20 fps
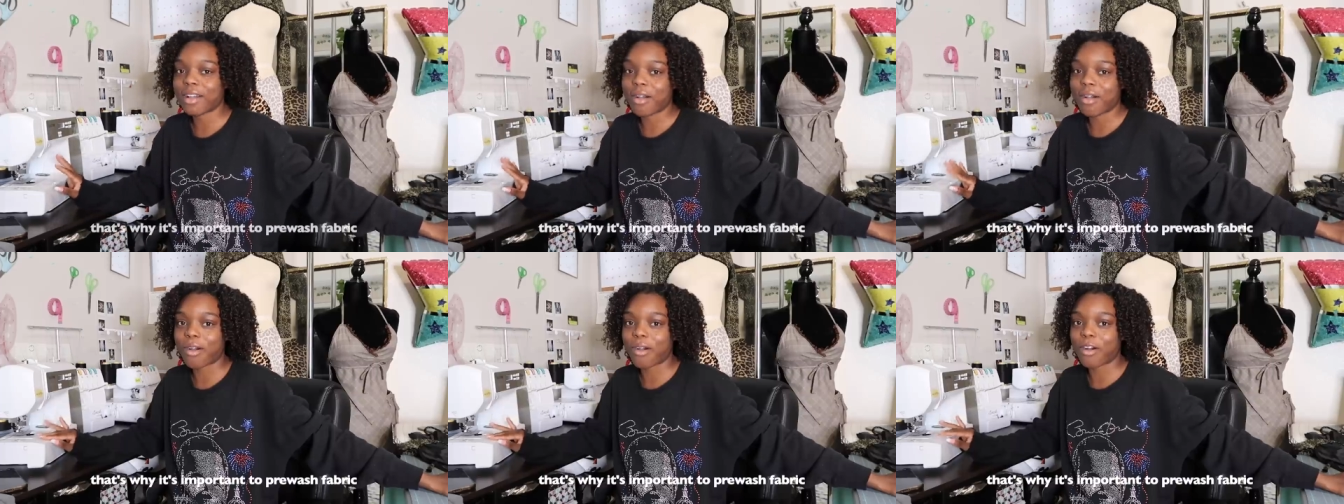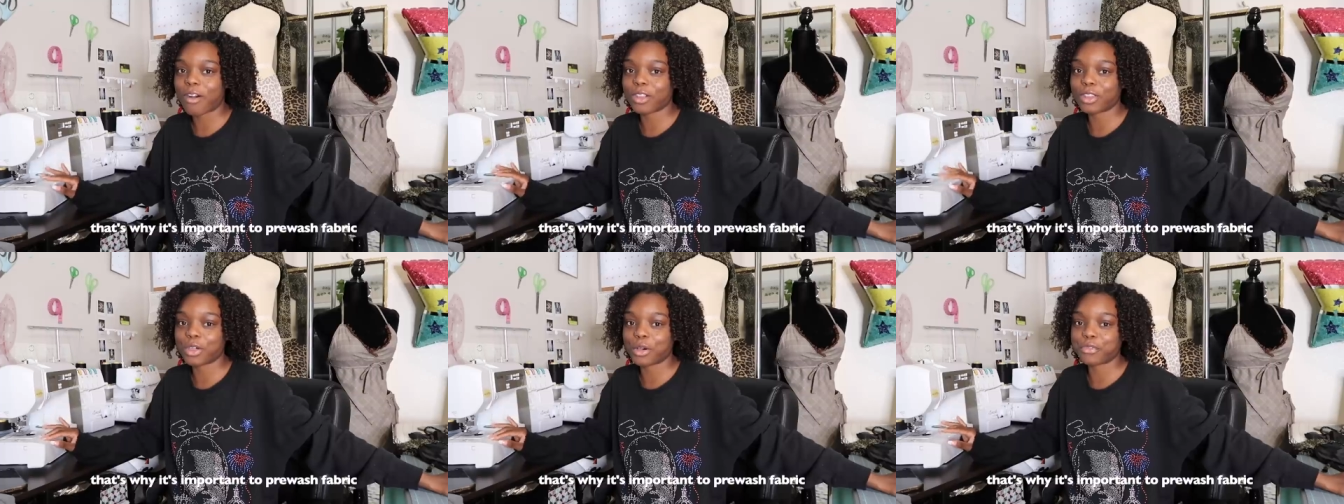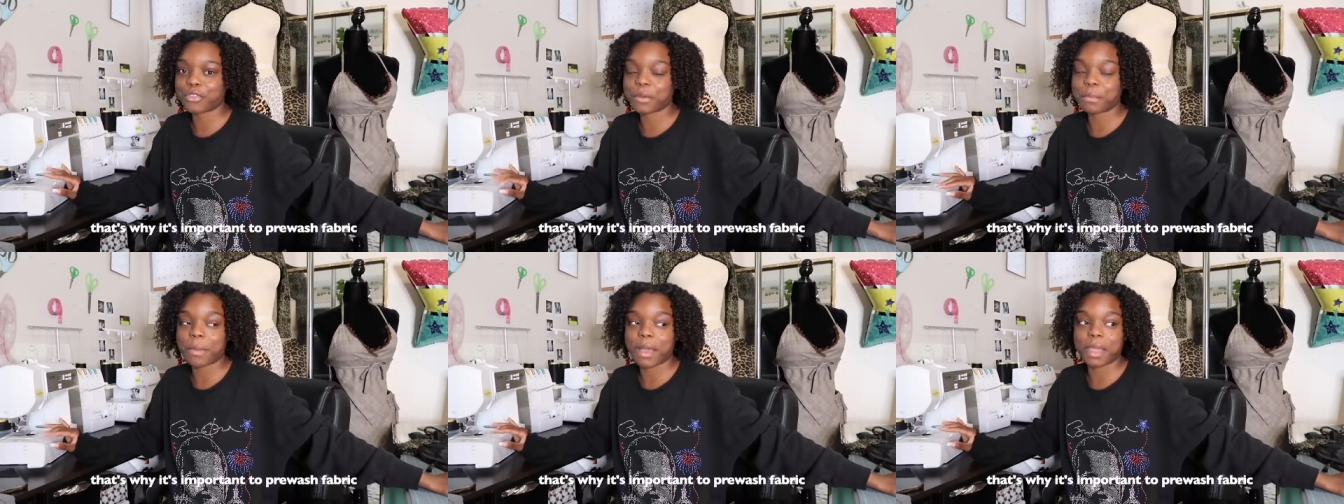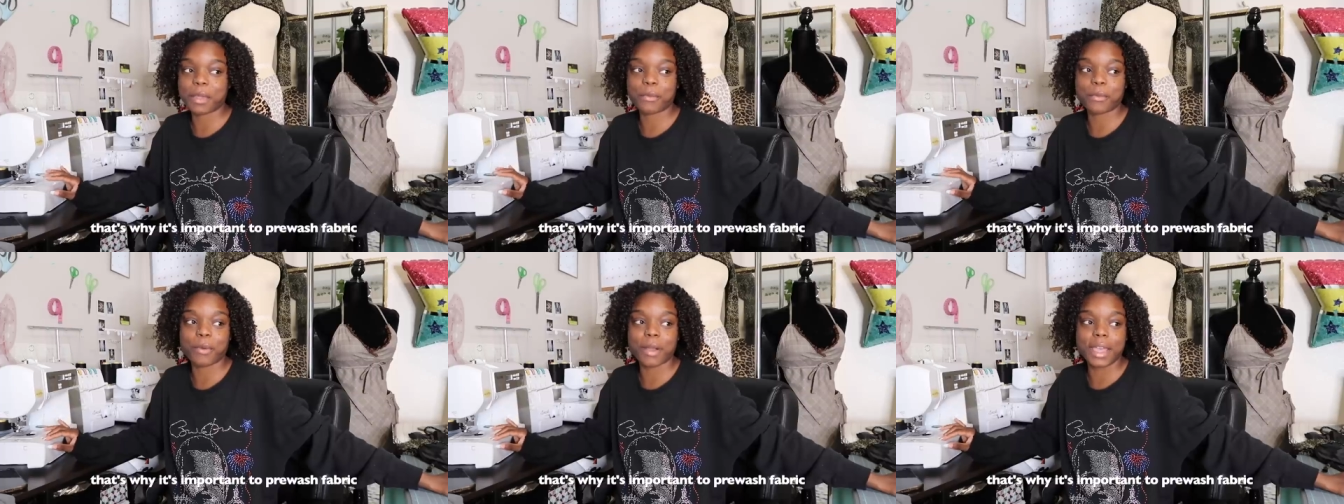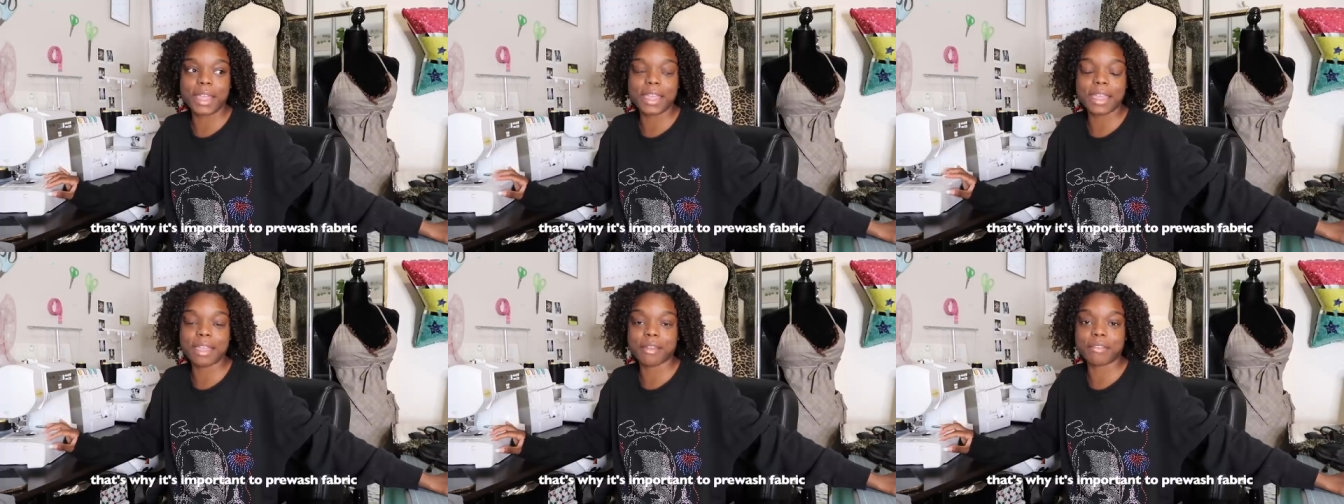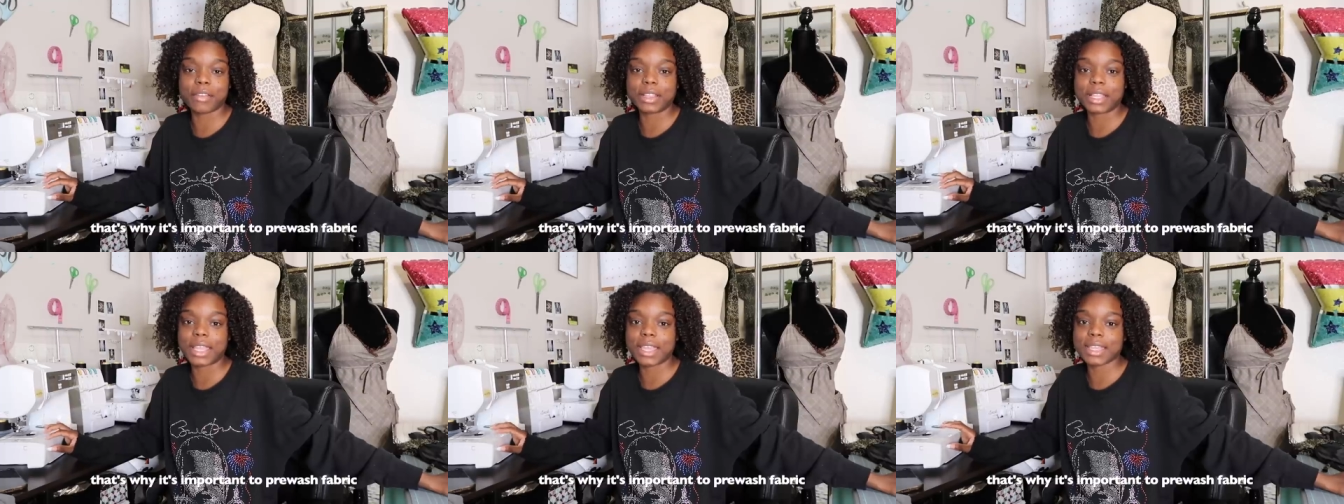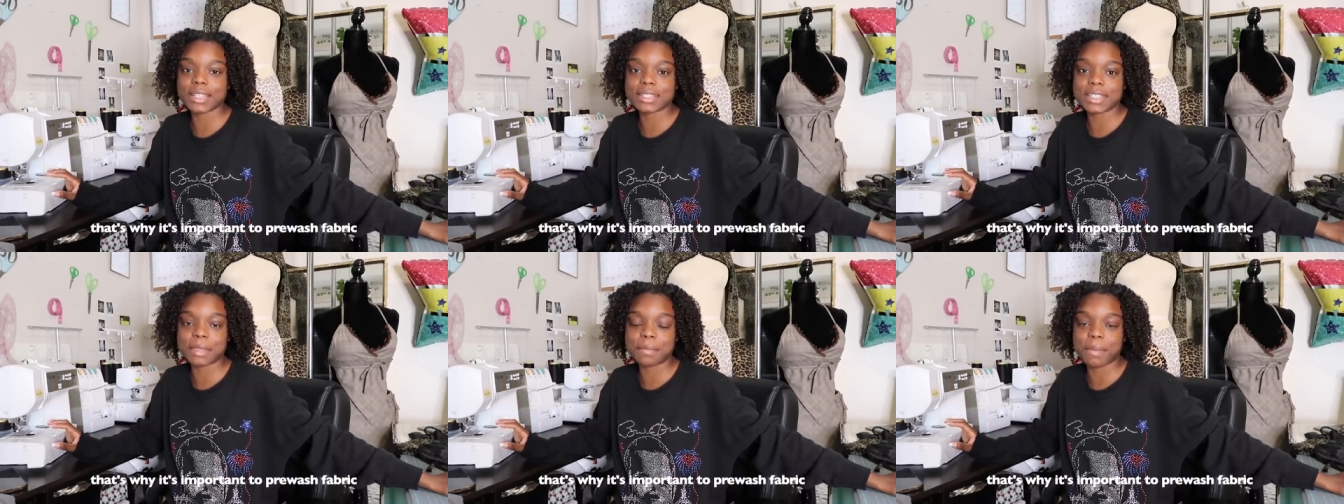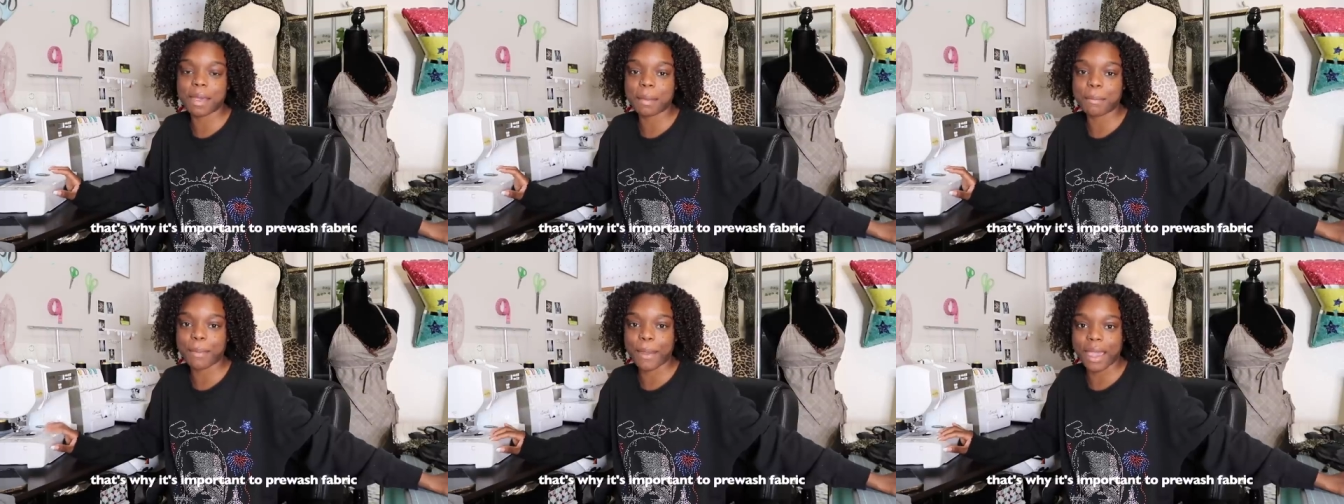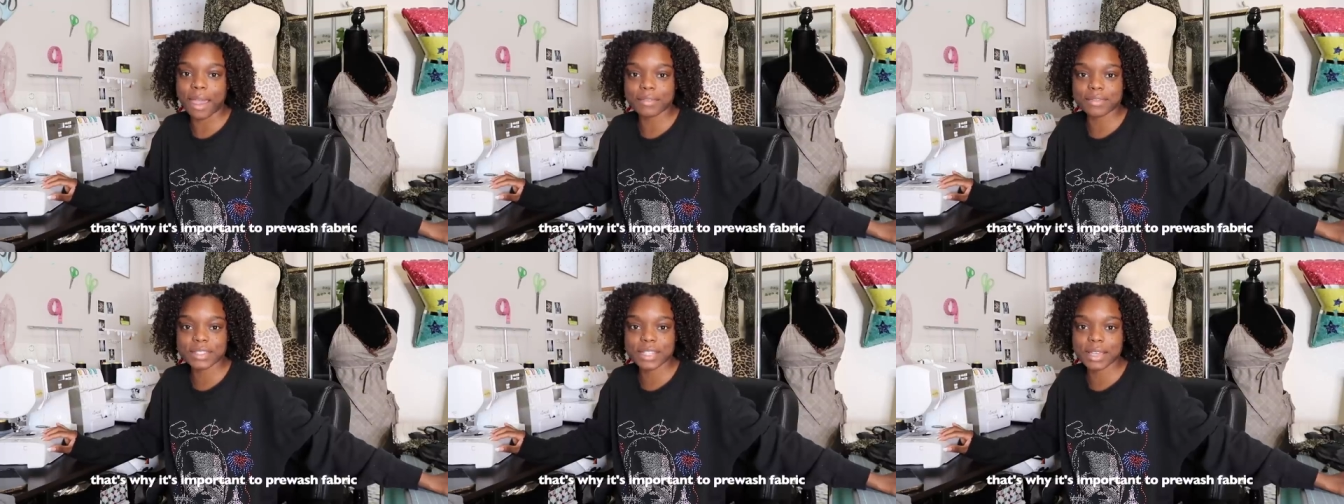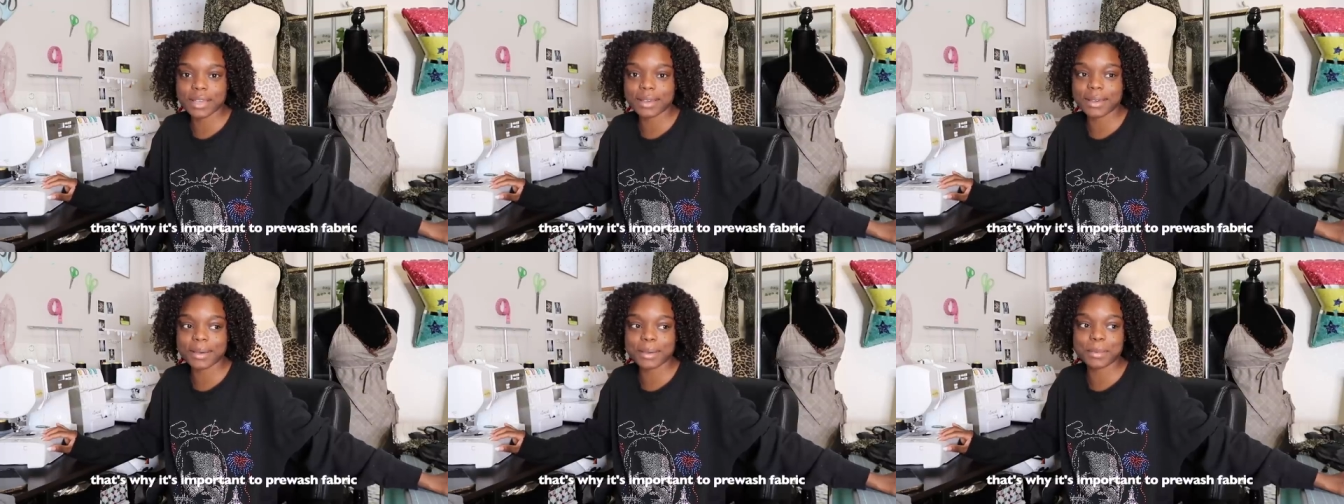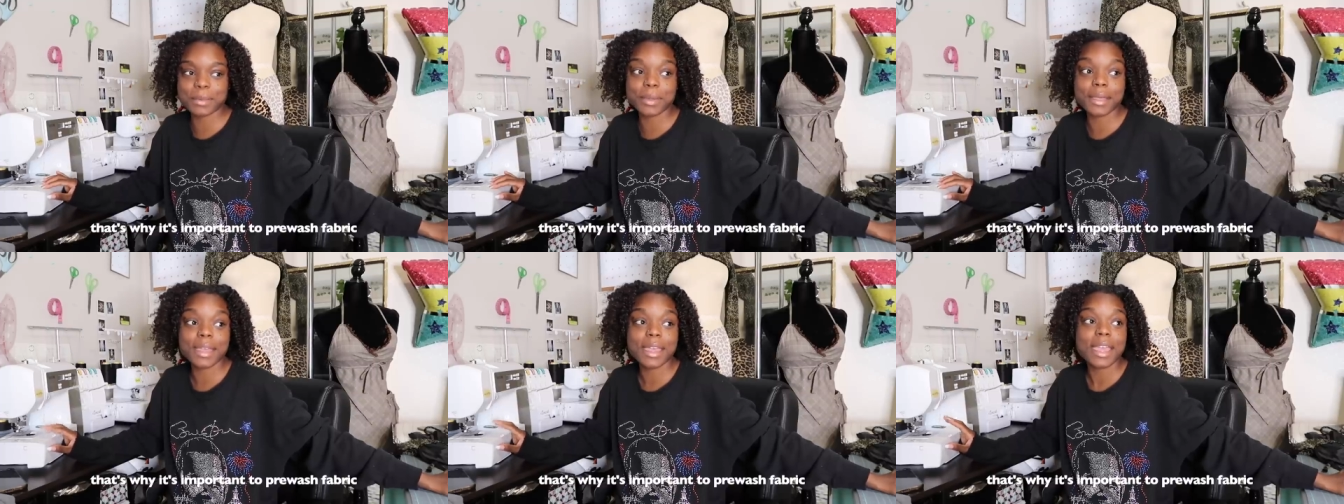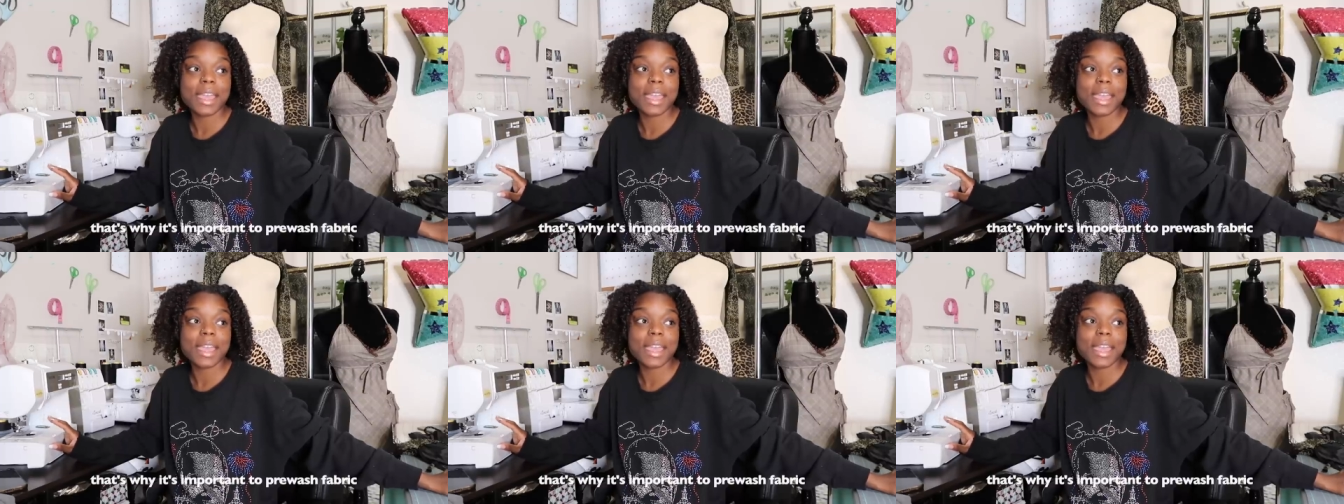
all over my white everything. It's in my bathtub.